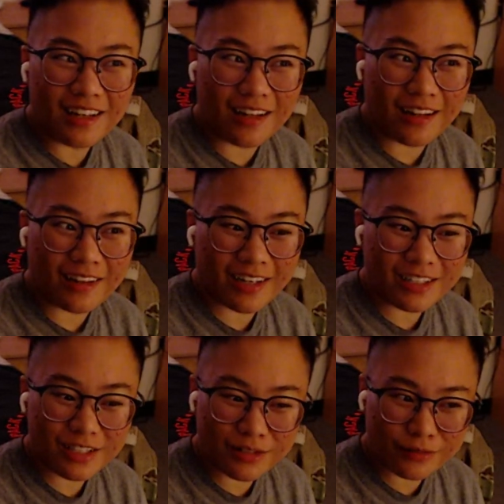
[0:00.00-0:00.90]
Like, I
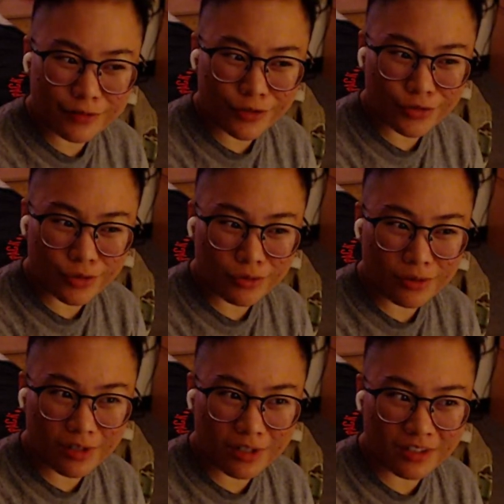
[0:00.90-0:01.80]
just felt so
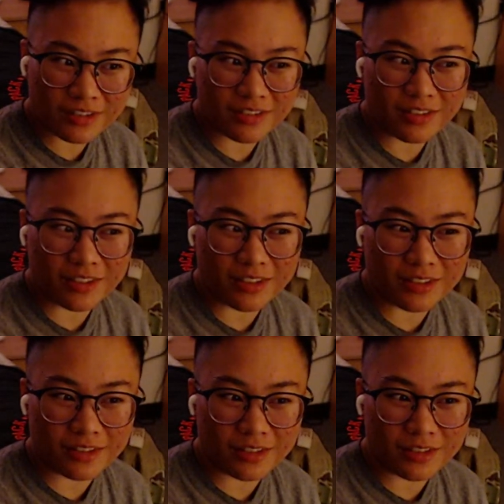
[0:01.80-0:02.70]
lost,
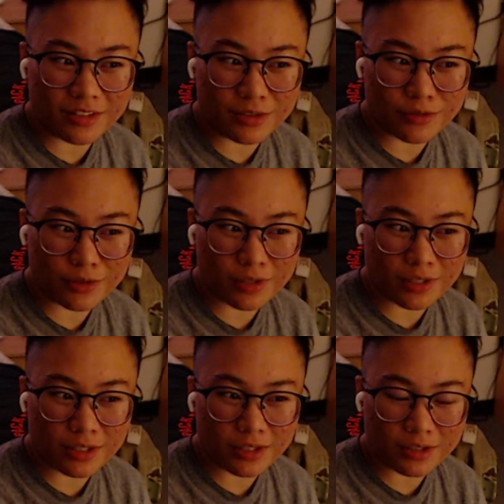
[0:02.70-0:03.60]
and I just felt
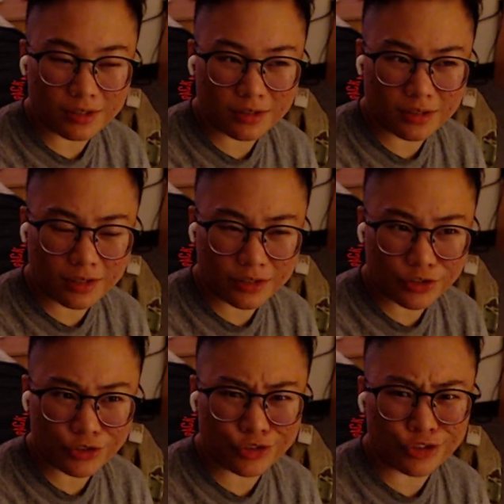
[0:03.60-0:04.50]
like I
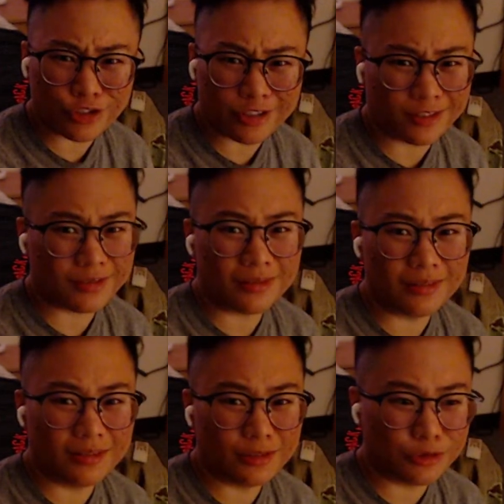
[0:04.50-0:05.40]
shouldn't
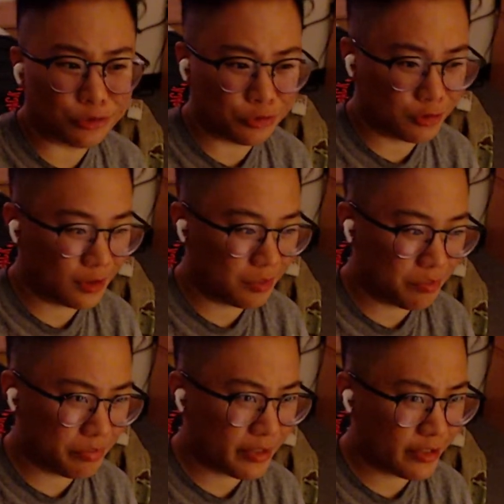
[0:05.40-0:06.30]
really
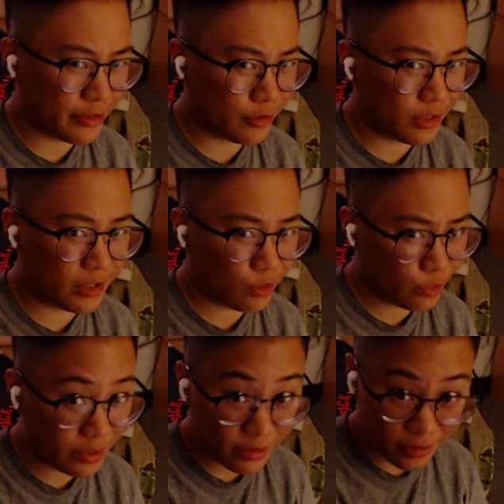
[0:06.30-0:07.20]
be here. Like, do
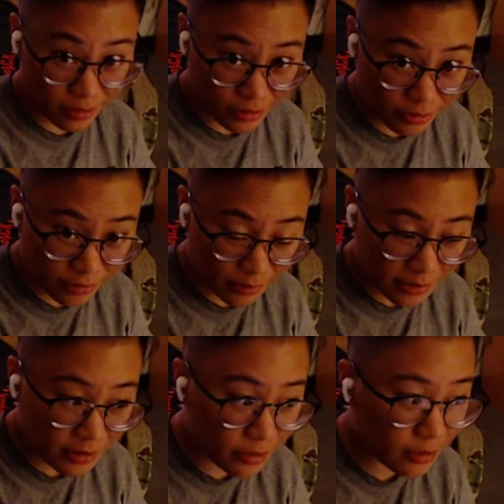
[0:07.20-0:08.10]
I deserve to be
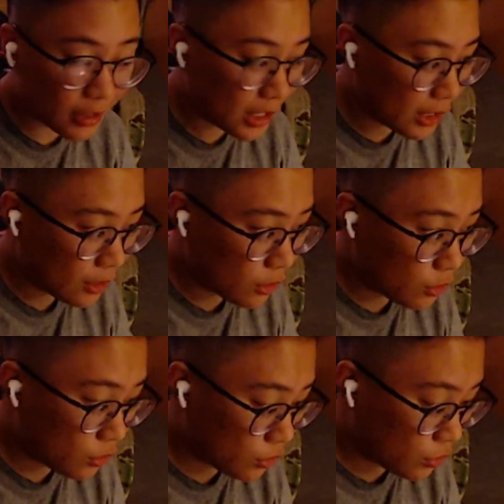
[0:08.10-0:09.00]
here?
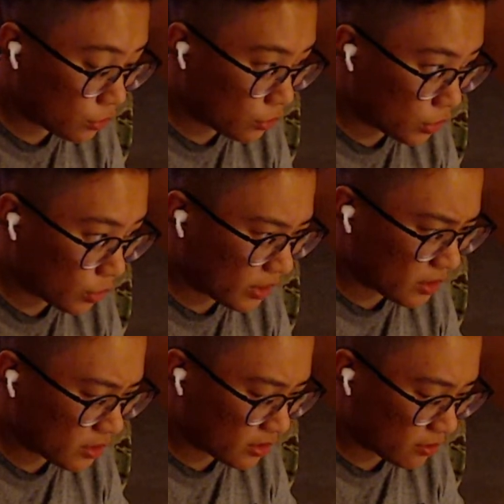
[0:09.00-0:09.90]
Do I
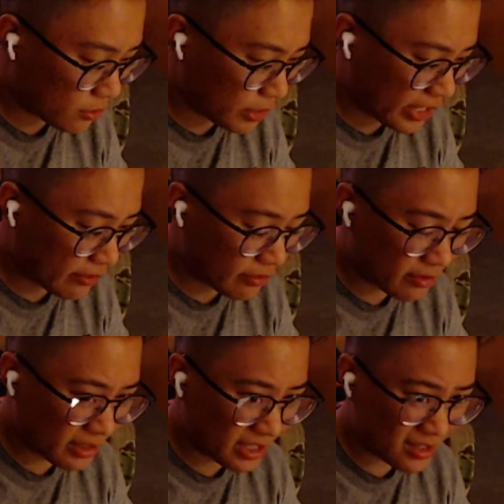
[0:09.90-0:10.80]
deserve to have
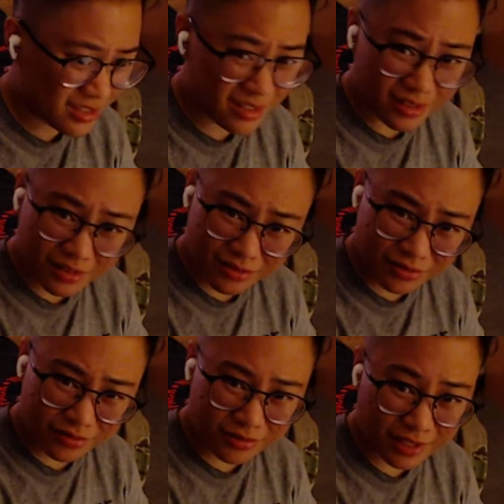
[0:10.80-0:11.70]
these
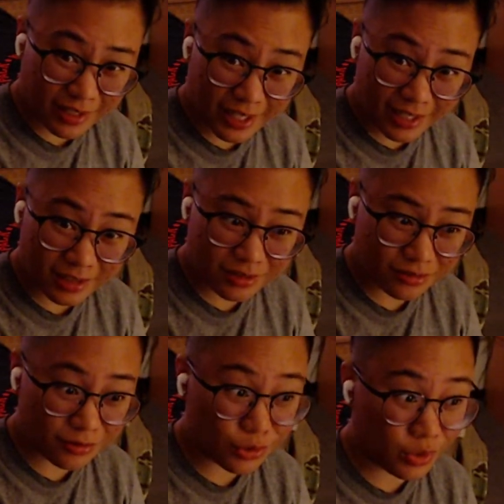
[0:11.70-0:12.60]
stuff that I
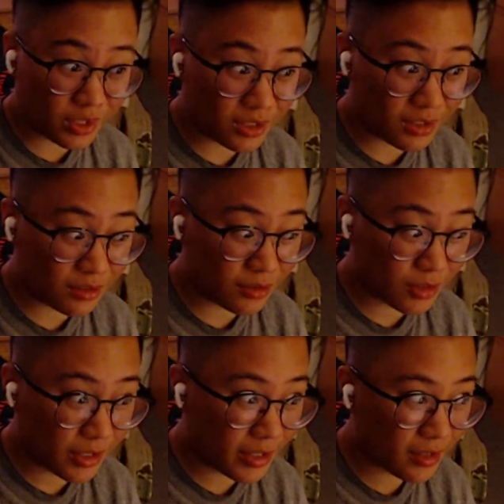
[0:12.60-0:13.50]
have? Do I deserve to
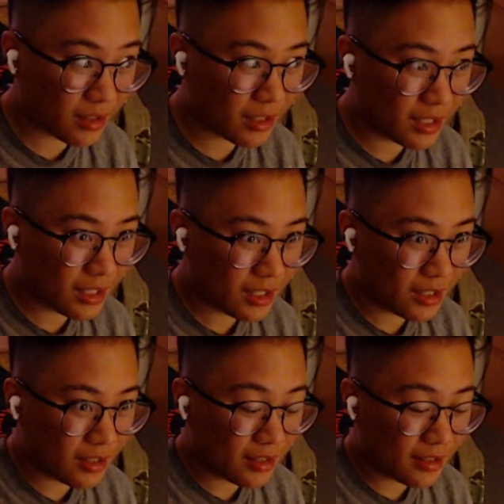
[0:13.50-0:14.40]
like
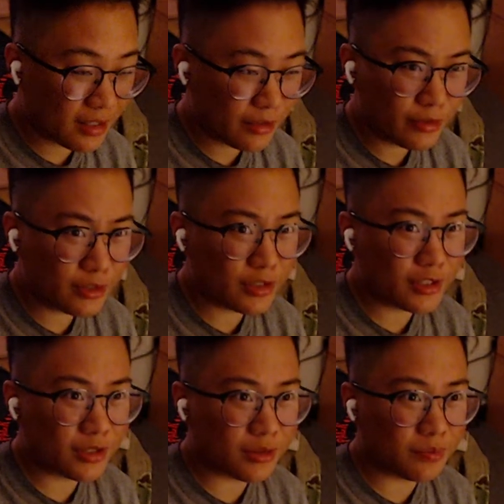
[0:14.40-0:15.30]
ever just